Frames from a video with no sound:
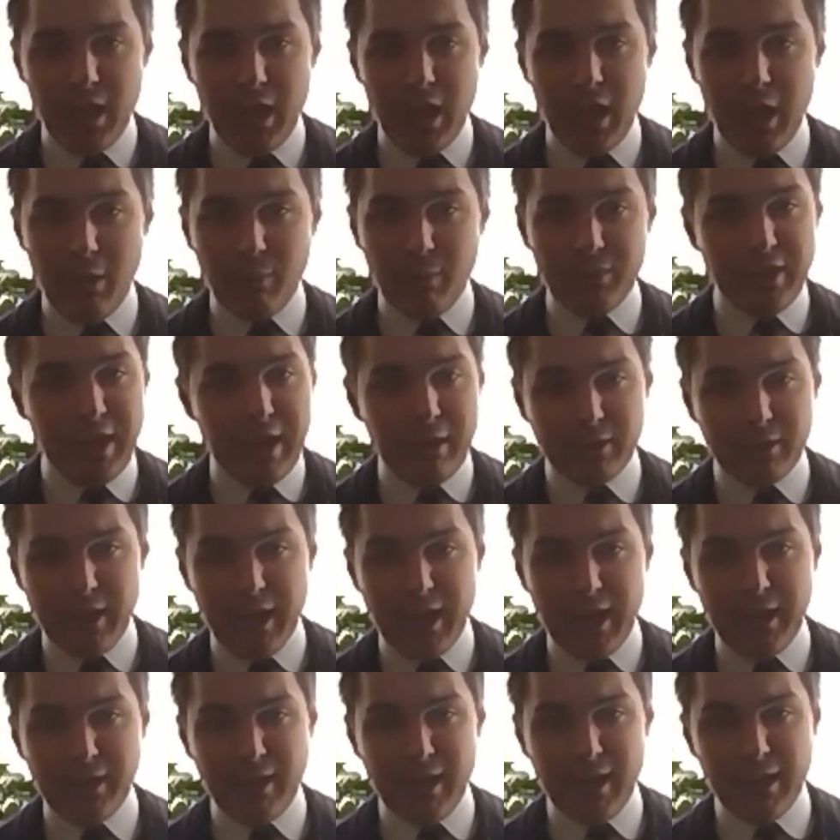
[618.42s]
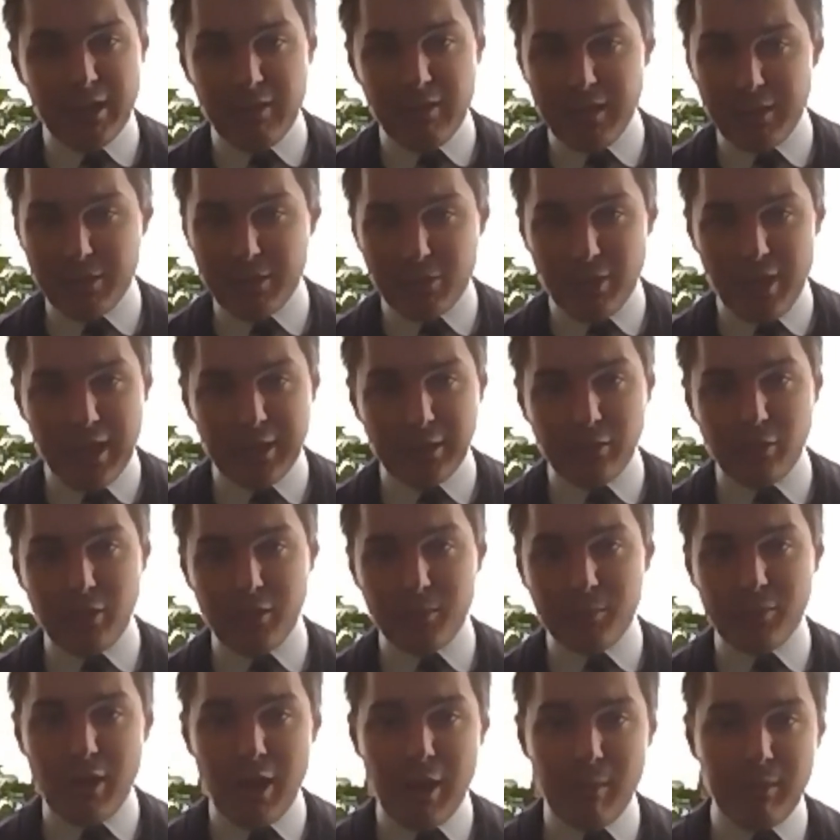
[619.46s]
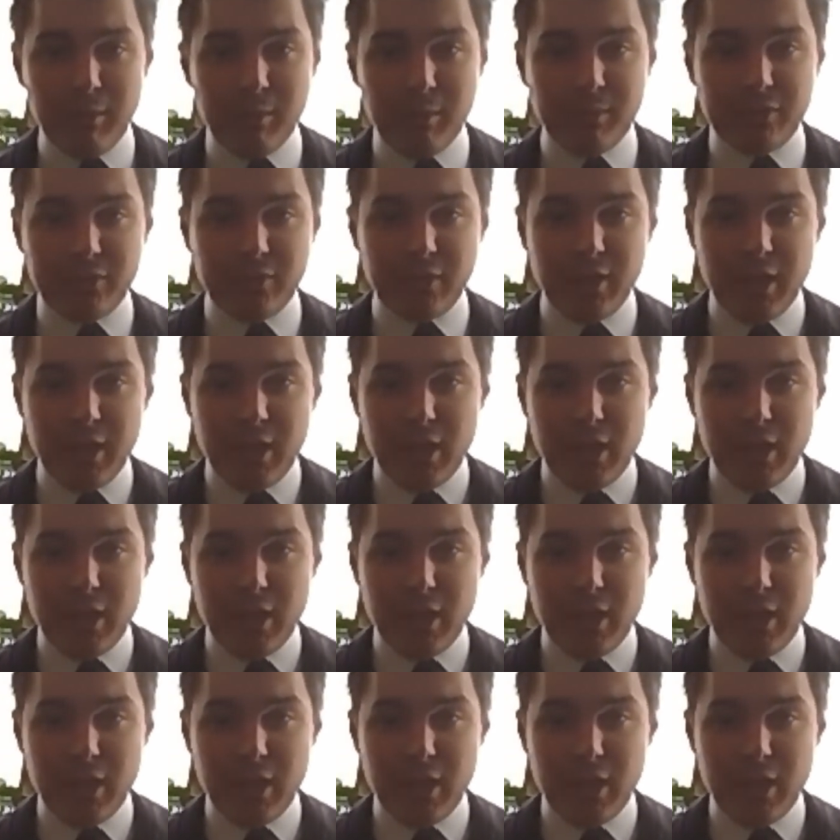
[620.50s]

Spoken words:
Without iodine, you get thyroid problems.